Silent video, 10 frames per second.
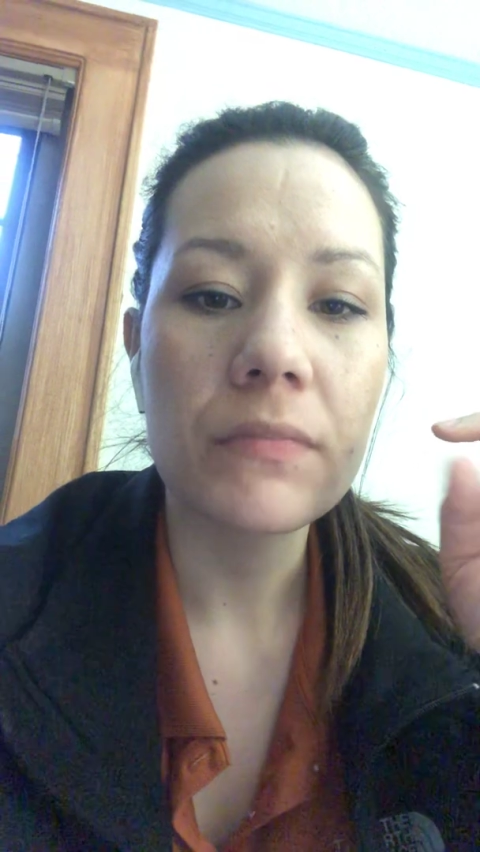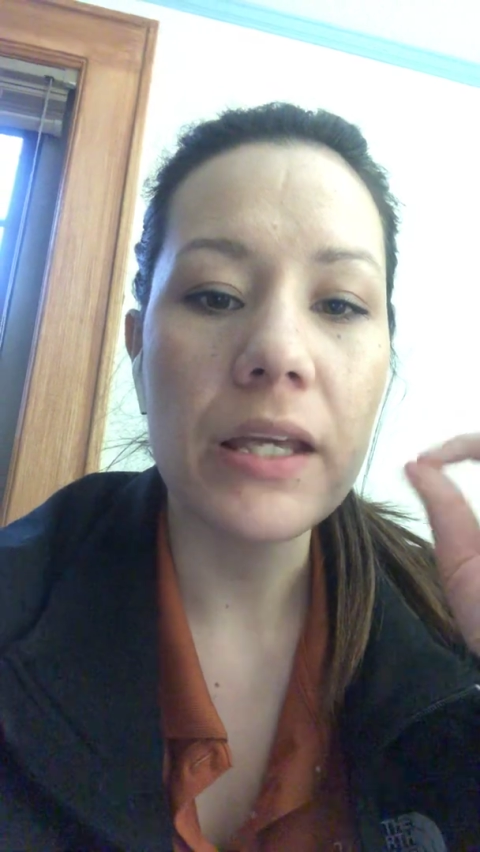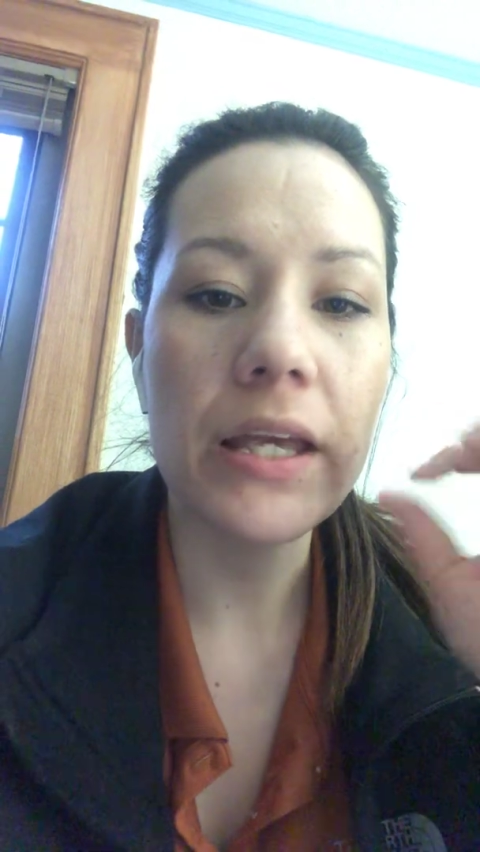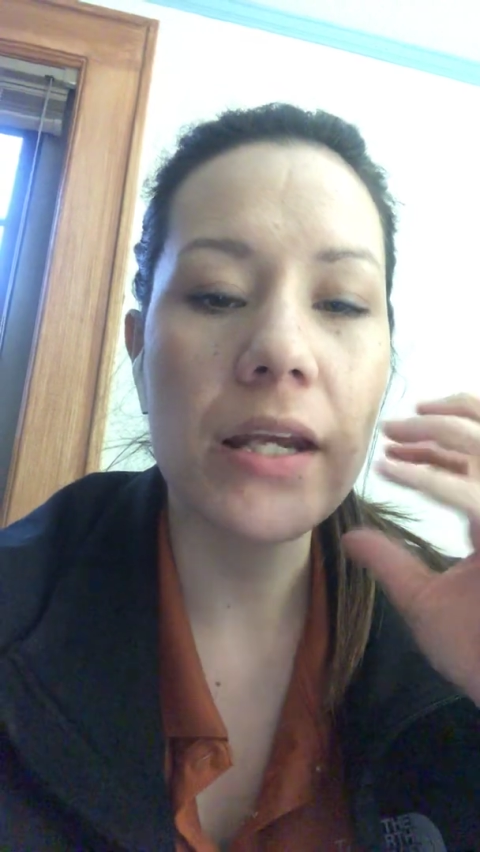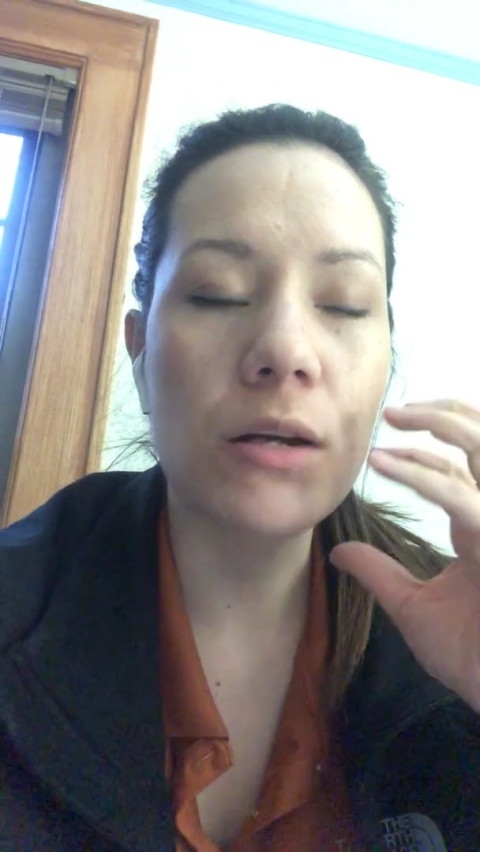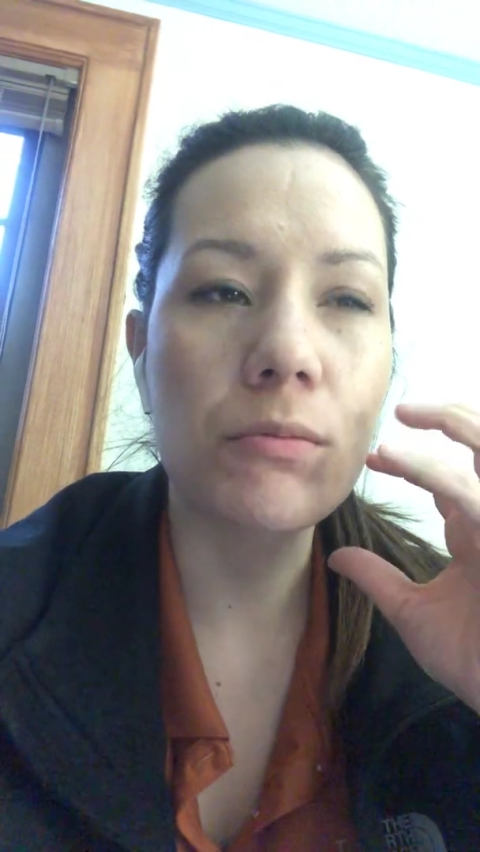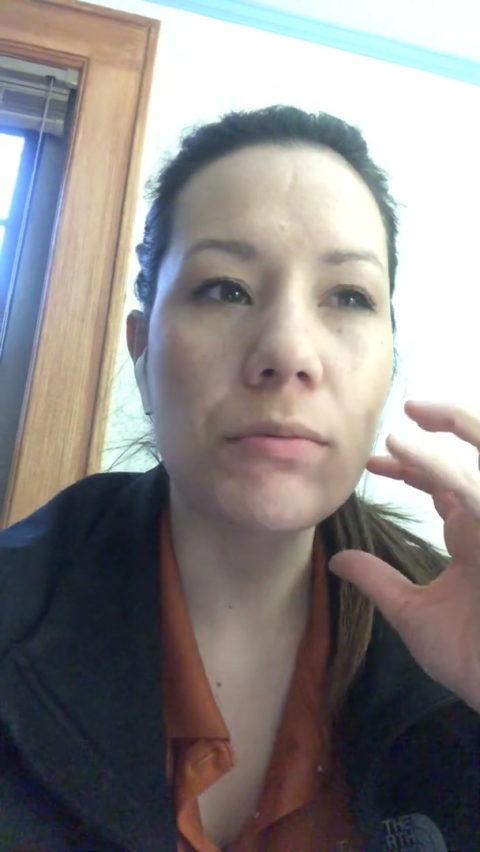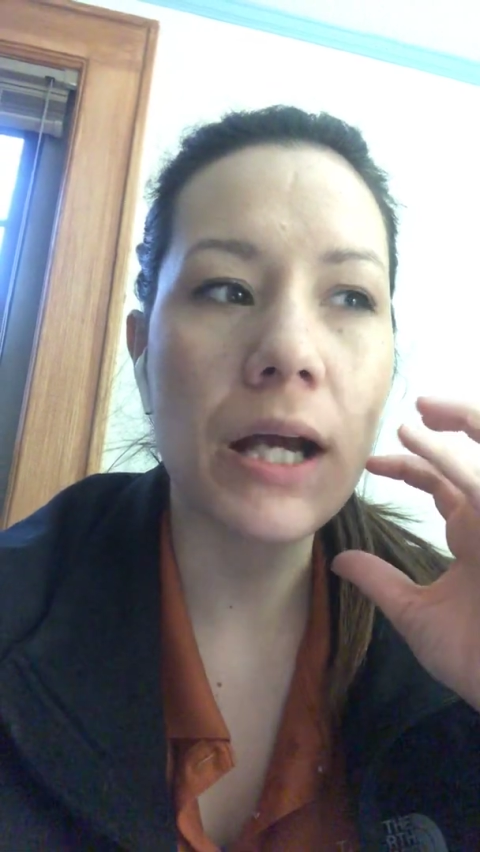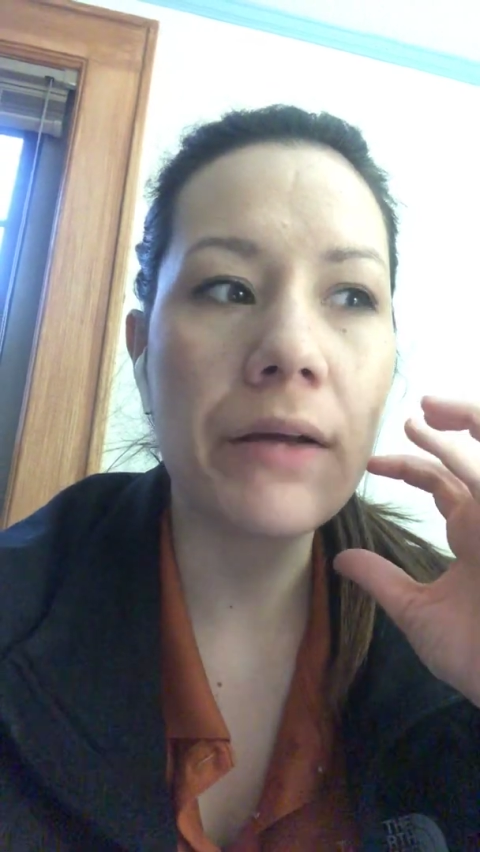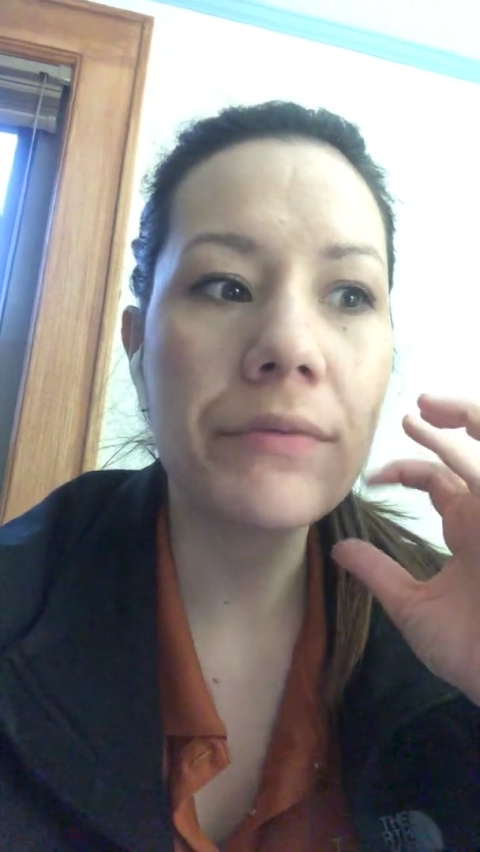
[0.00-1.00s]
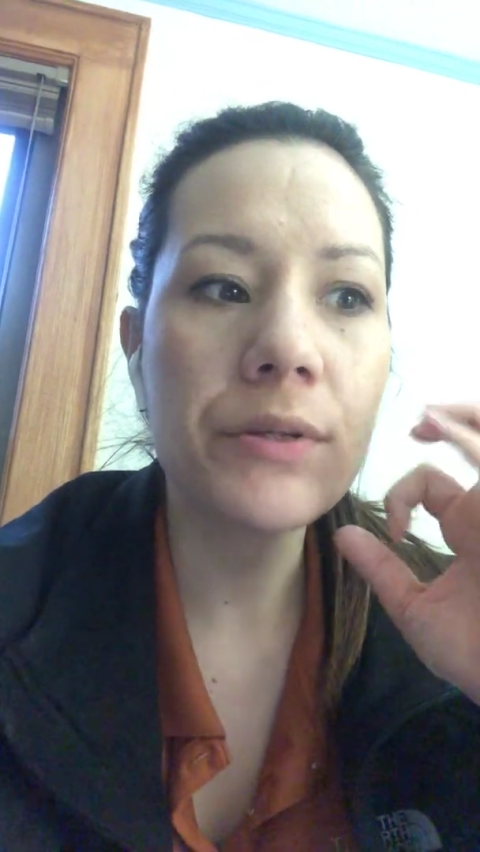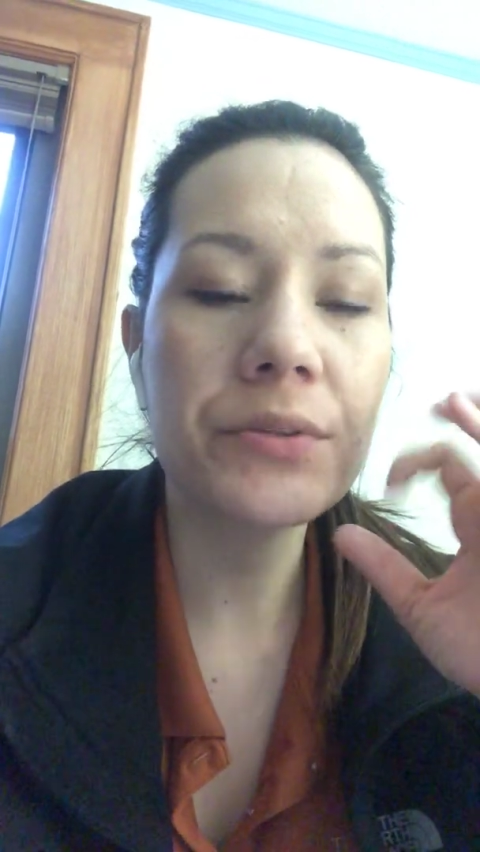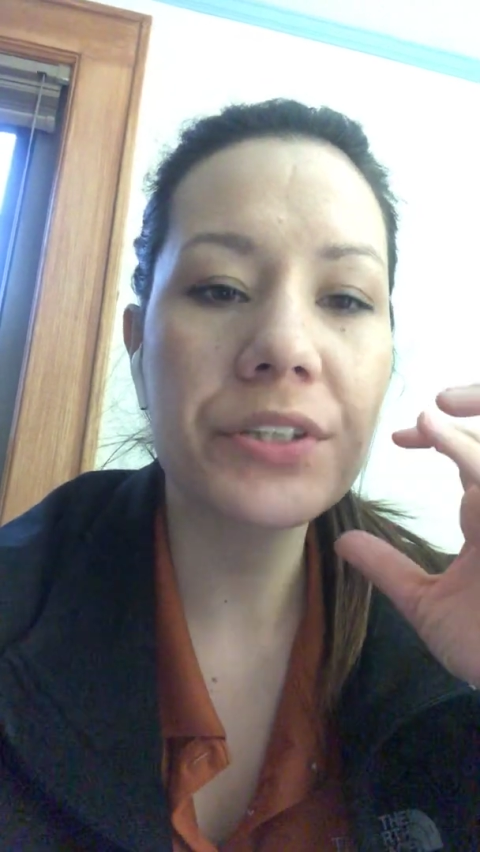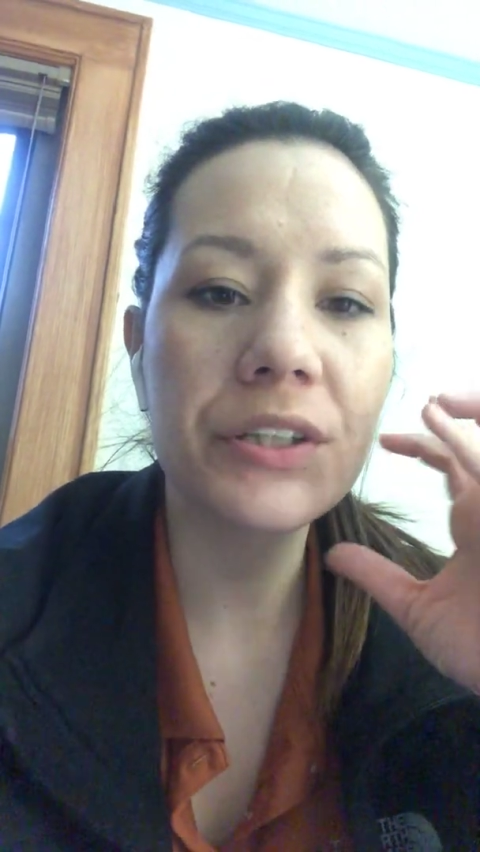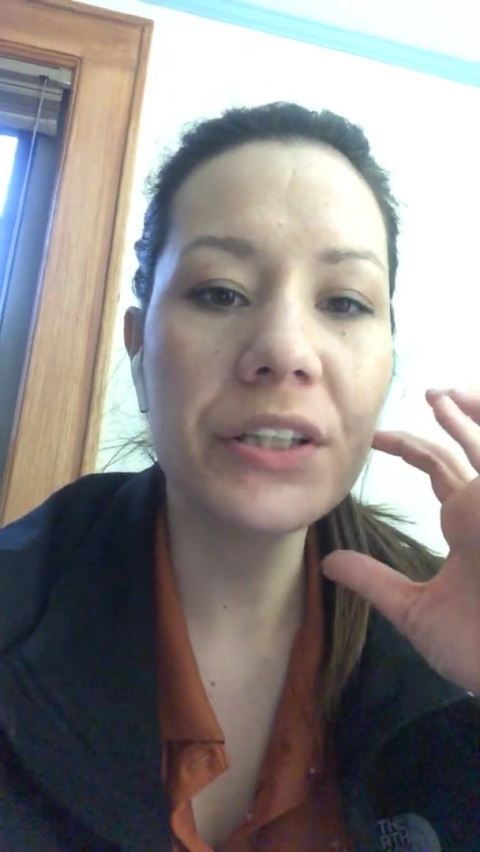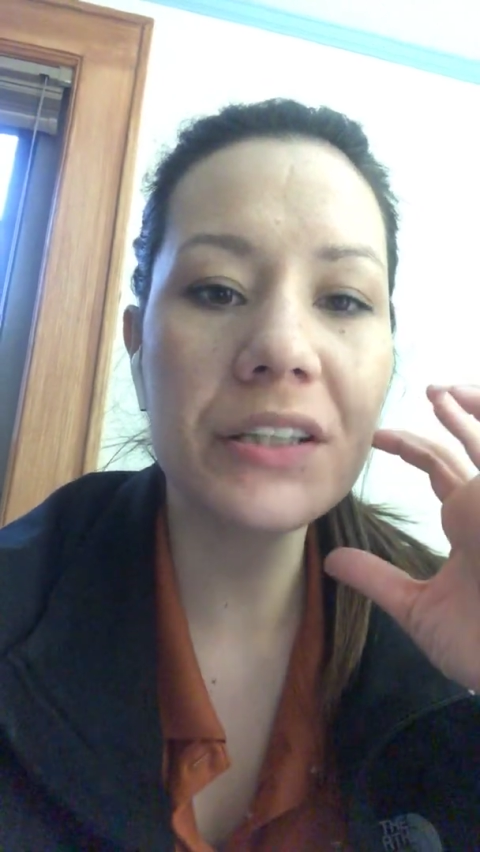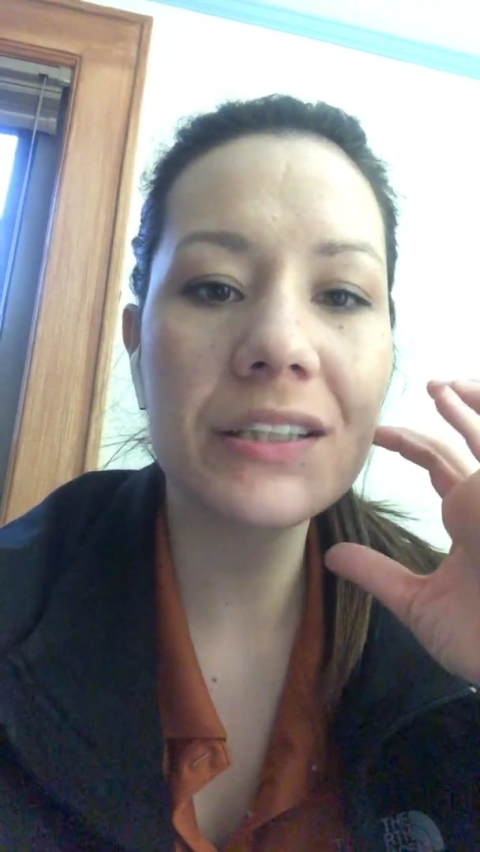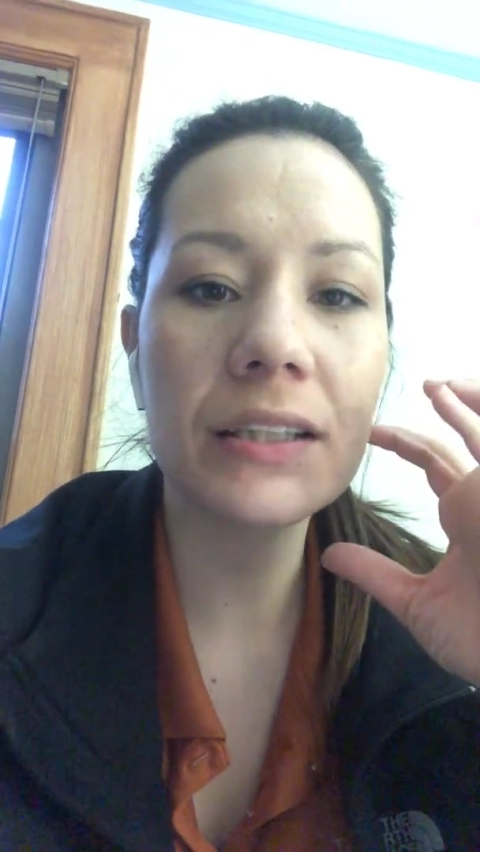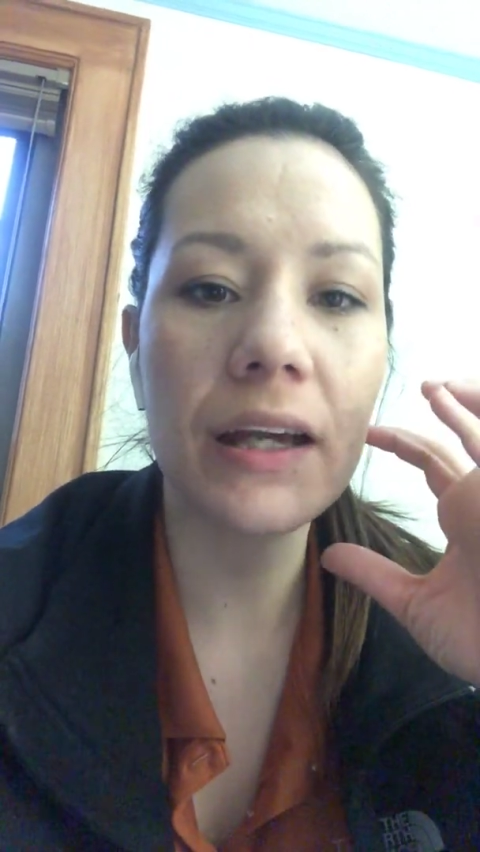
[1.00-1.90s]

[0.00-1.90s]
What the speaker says: And around those hooks,